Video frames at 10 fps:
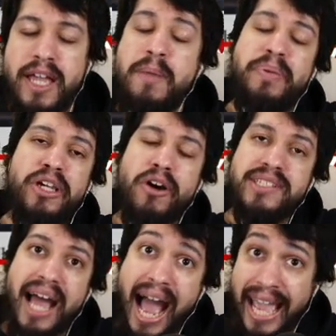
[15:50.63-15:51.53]
Because
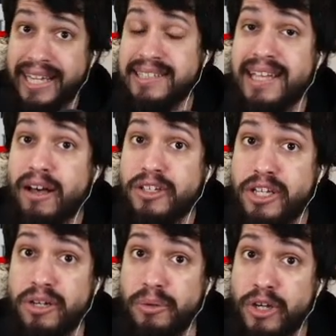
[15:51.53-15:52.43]
I can tell
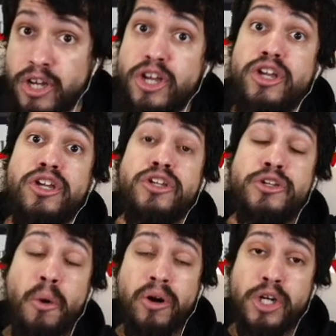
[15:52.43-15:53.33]
you,
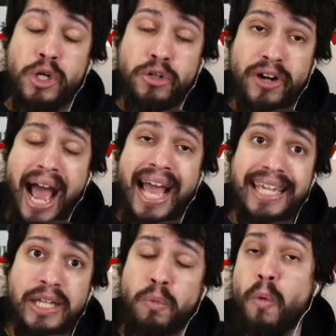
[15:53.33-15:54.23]
you're crying
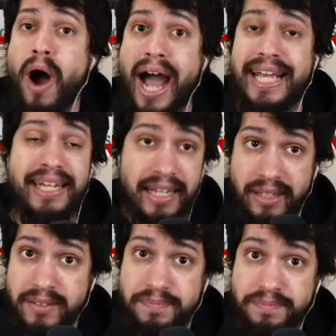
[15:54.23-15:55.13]
and whining
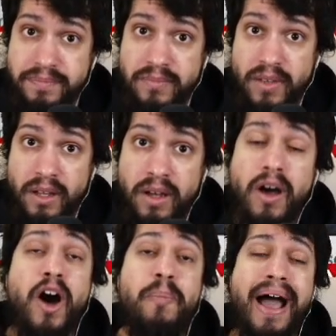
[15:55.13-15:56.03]

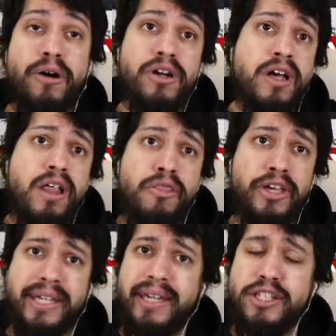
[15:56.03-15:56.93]
about the
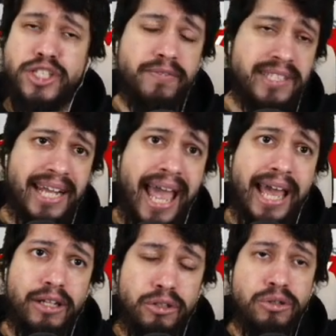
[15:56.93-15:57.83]
kids of
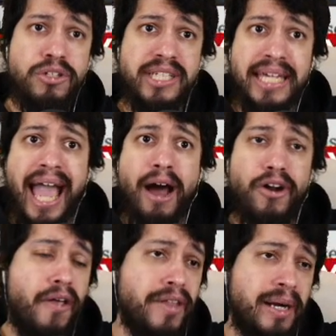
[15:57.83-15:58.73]
today losing out
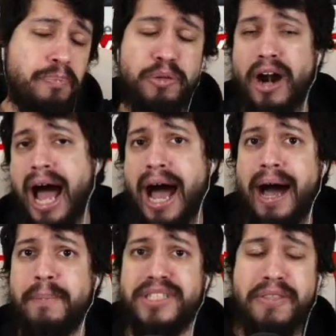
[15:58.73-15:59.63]
on their
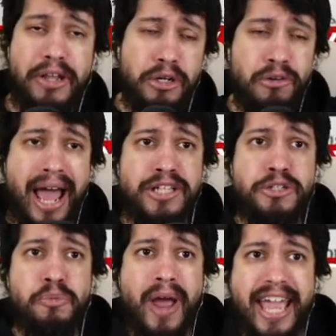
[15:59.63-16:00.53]
proms and their
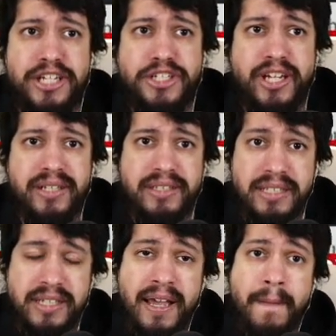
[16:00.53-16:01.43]

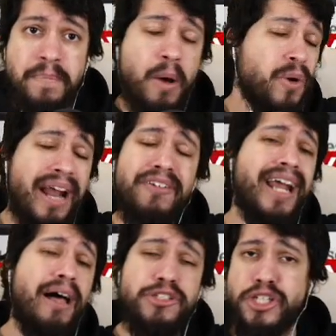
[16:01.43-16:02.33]
graduations and whatever
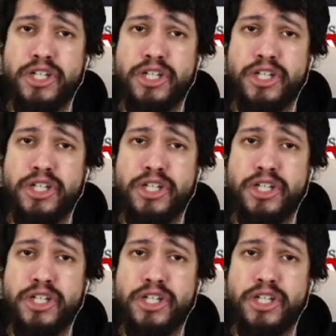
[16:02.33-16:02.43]
else you're